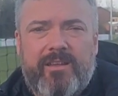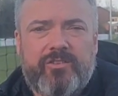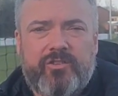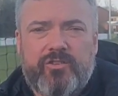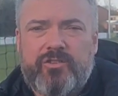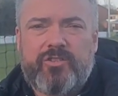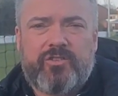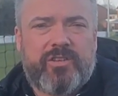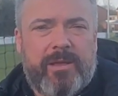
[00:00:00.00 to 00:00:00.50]

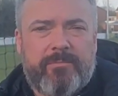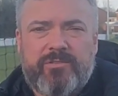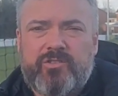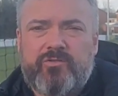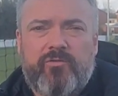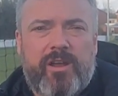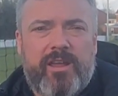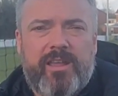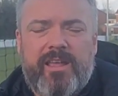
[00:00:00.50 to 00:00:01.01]
just stepped
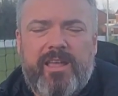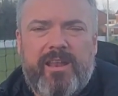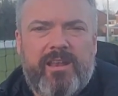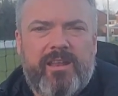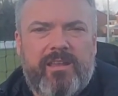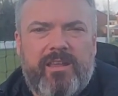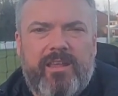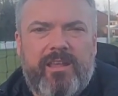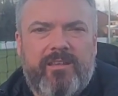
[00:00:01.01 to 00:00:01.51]
straight
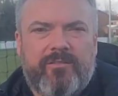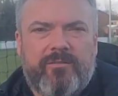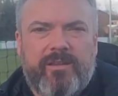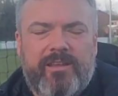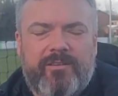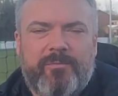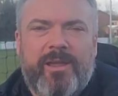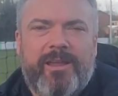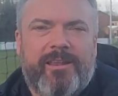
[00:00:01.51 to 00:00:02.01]
in.
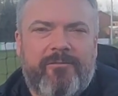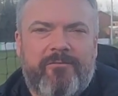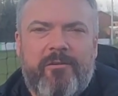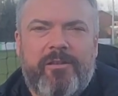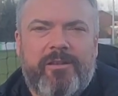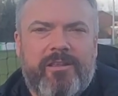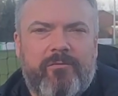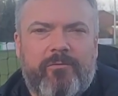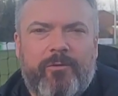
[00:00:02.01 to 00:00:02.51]
He's making it
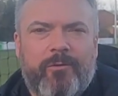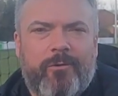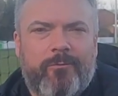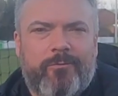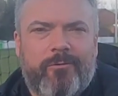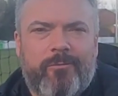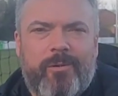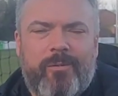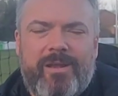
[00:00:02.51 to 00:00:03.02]
very difficult
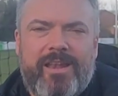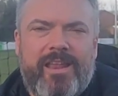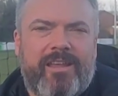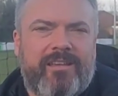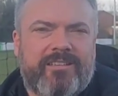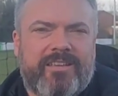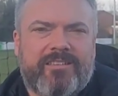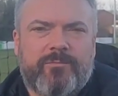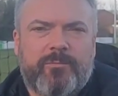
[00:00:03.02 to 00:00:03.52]
for me. I mean,
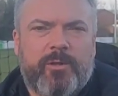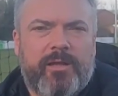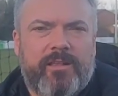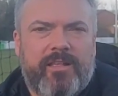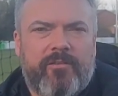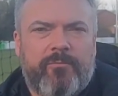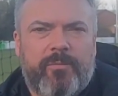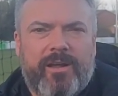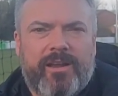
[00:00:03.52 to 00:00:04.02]
Nicky's had to play
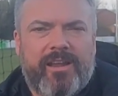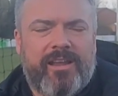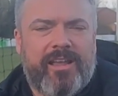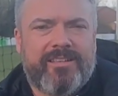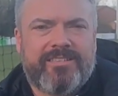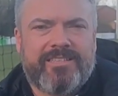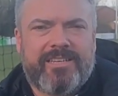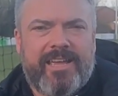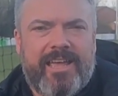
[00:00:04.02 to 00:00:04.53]
left back
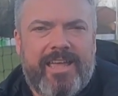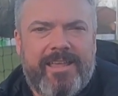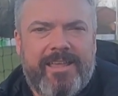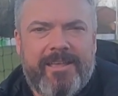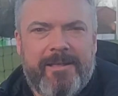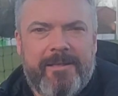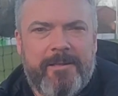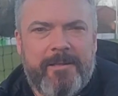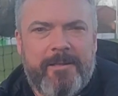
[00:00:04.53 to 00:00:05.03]
again today.
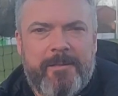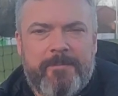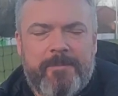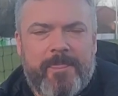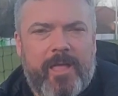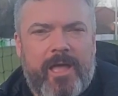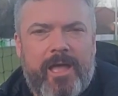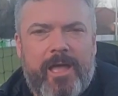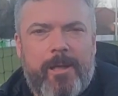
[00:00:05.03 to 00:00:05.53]

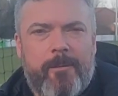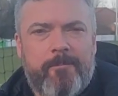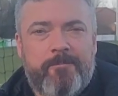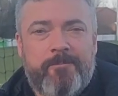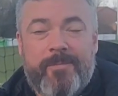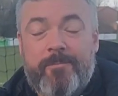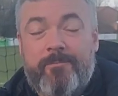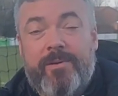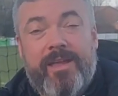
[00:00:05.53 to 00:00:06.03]

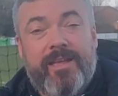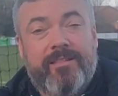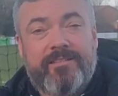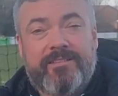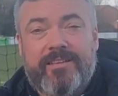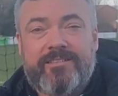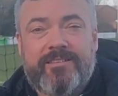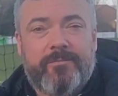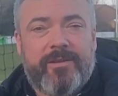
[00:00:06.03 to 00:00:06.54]

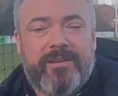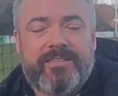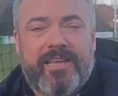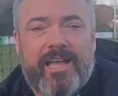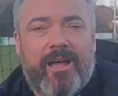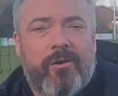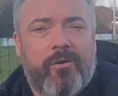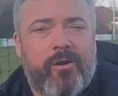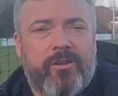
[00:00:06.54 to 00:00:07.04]
Bailey's had to miss
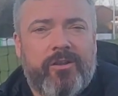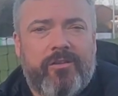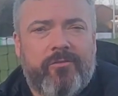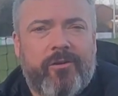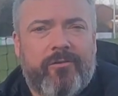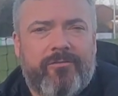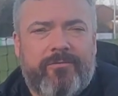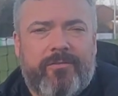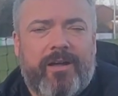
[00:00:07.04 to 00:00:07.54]
out, and you've
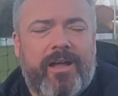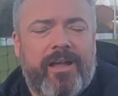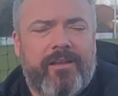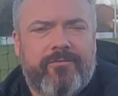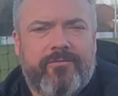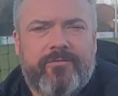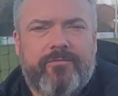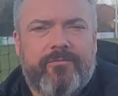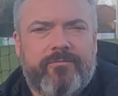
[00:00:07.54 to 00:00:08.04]
got
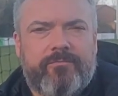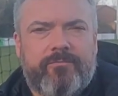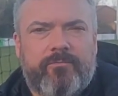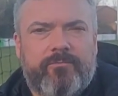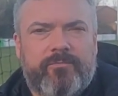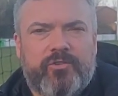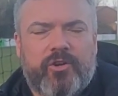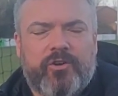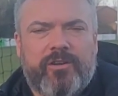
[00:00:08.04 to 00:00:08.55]
five
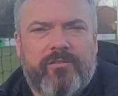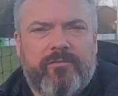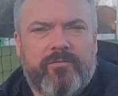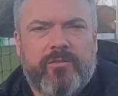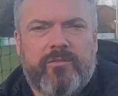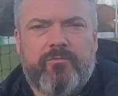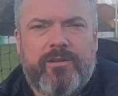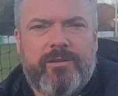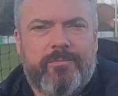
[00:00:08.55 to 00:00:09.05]
jockeying
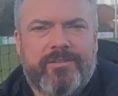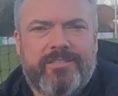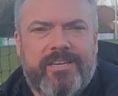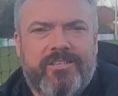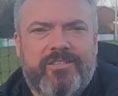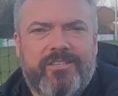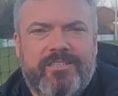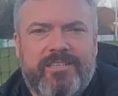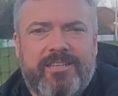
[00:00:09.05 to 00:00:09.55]
for three
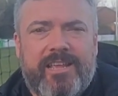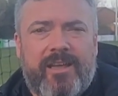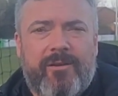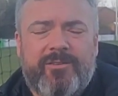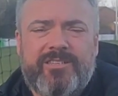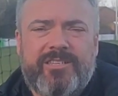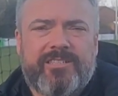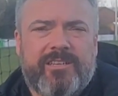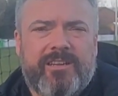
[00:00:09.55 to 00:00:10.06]
positions in there,
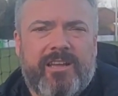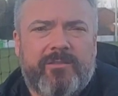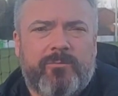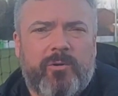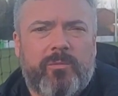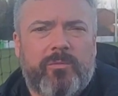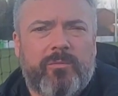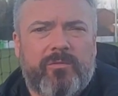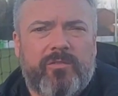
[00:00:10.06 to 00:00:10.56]
which is a nice
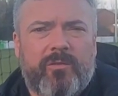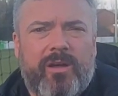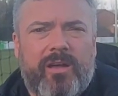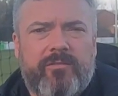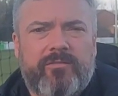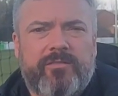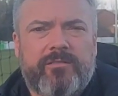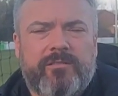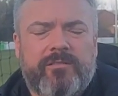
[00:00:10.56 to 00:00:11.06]
problem to have.